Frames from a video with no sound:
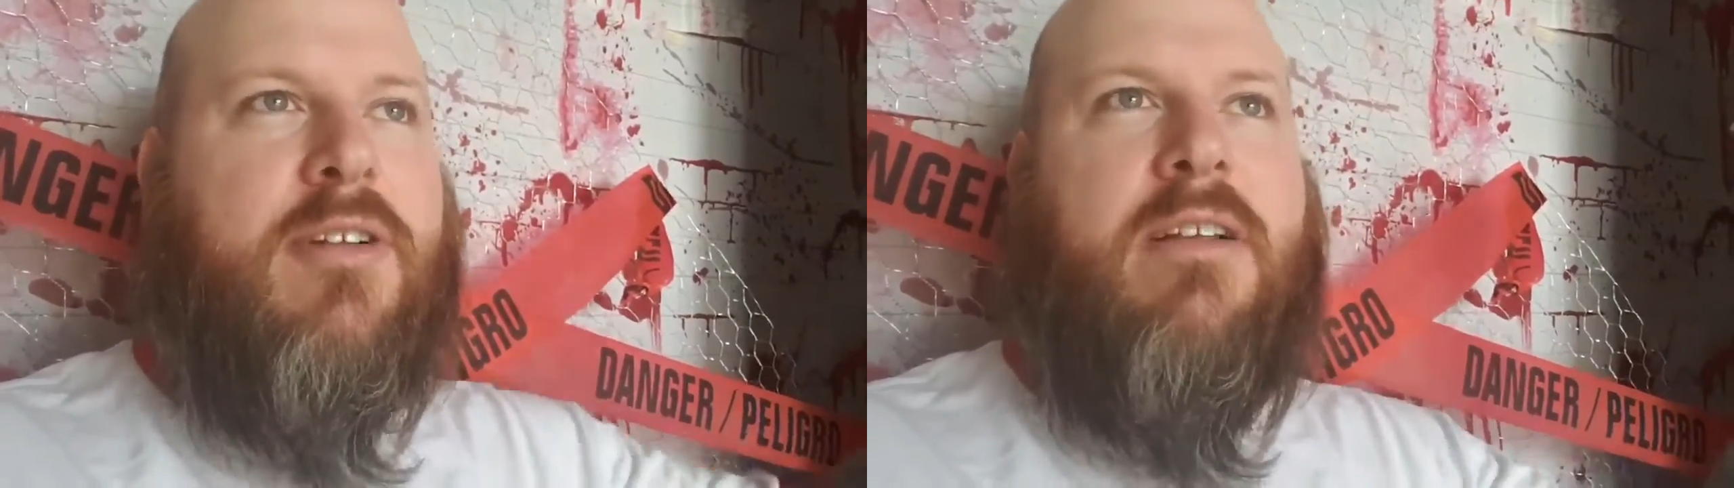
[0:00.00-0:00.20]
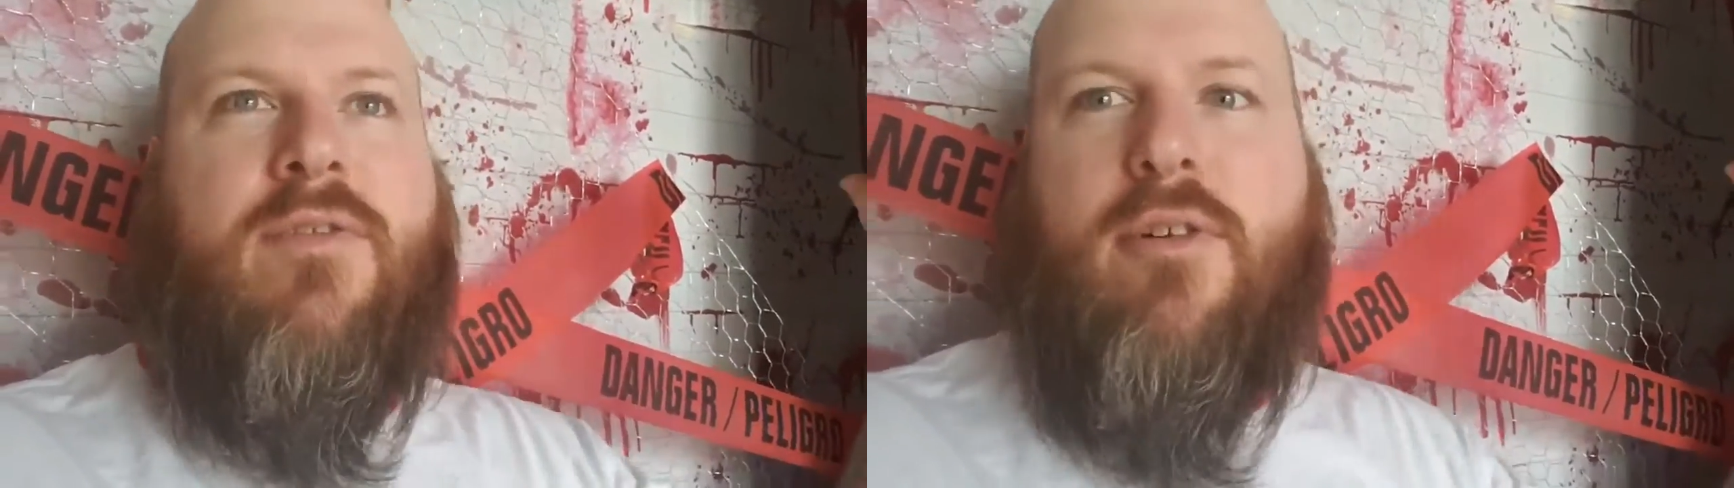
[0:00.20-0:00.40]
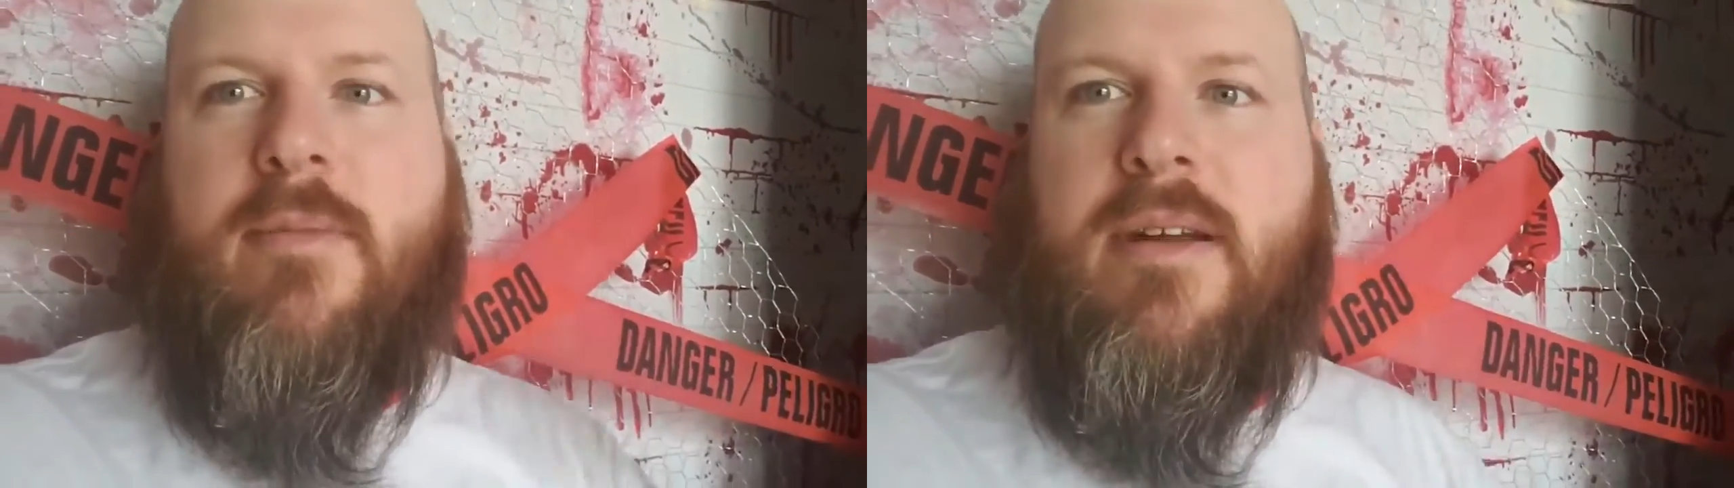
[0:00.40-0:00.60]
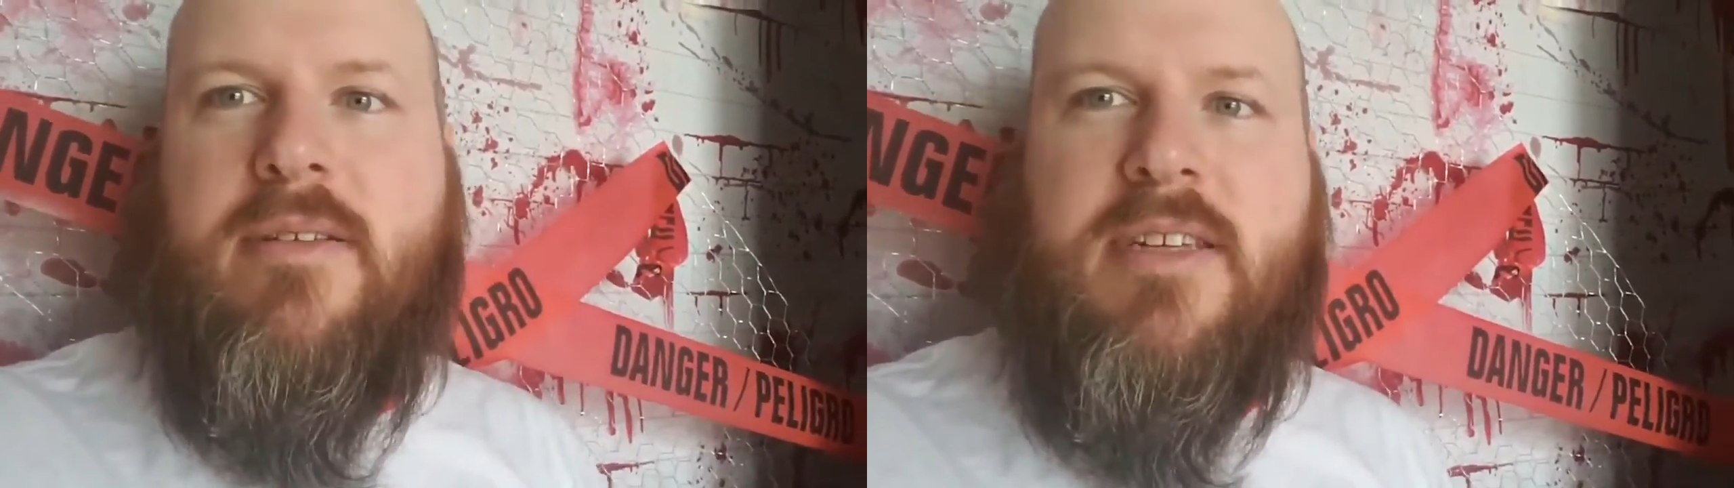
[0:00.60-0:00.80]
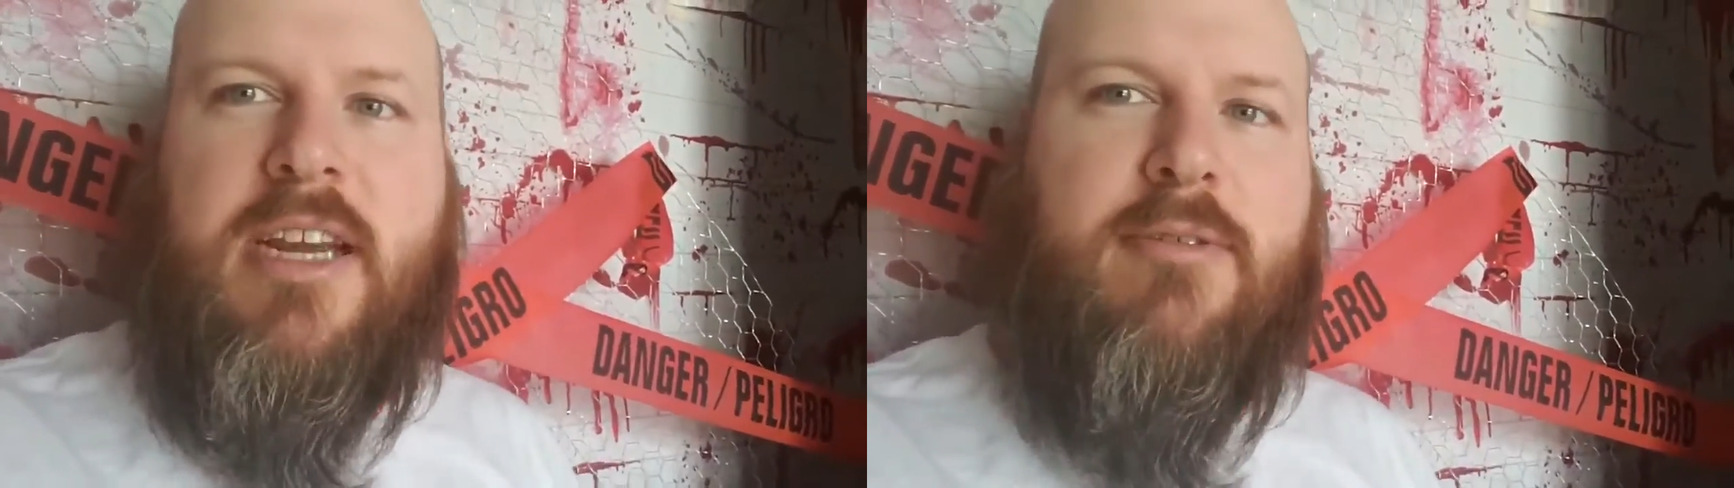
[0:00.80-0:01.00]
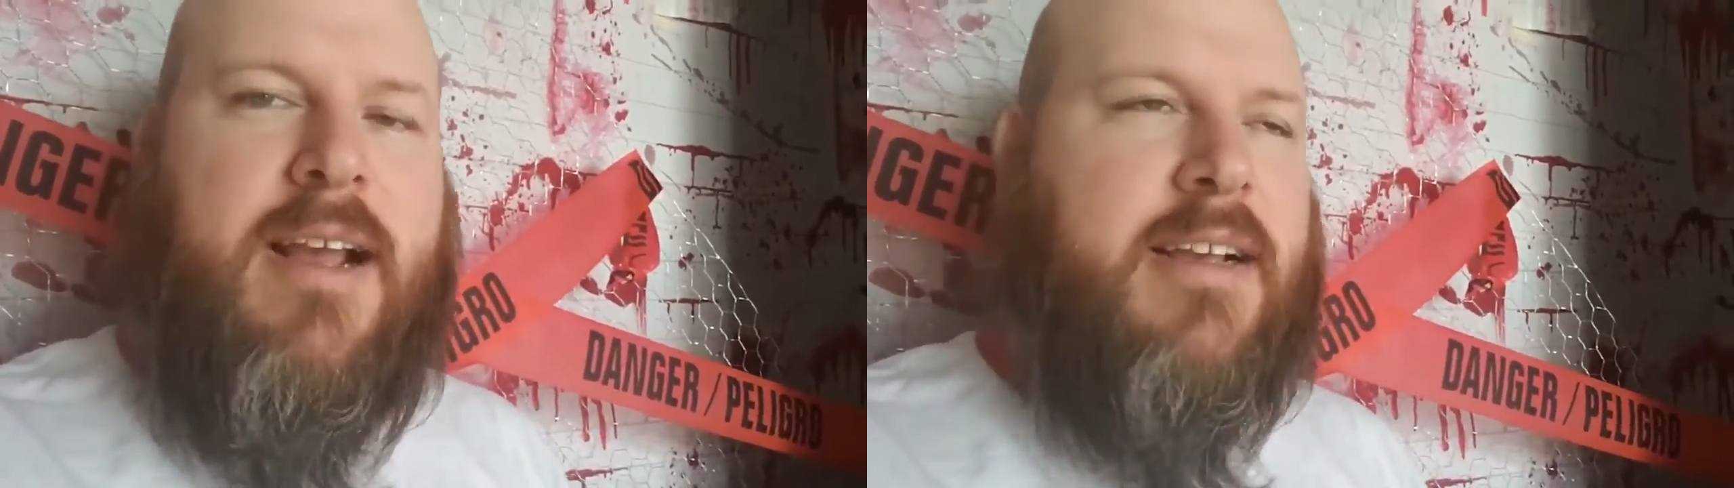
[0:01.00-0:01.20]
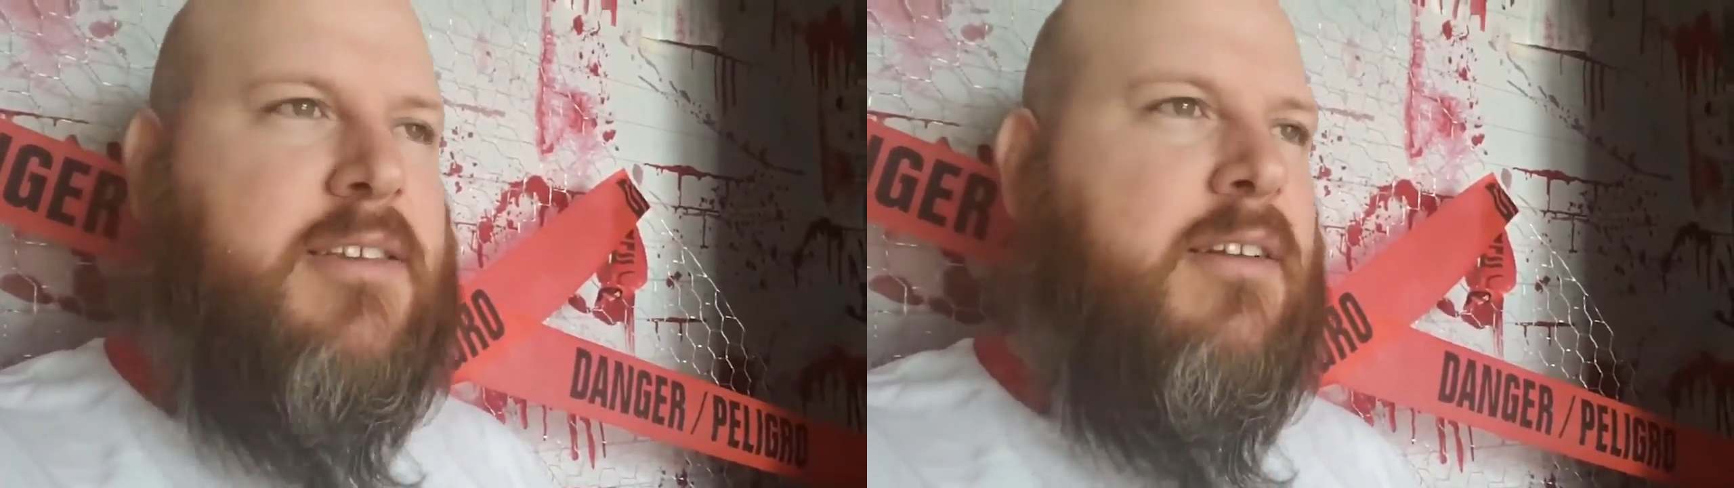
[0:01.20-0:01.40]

transform into a T Rex.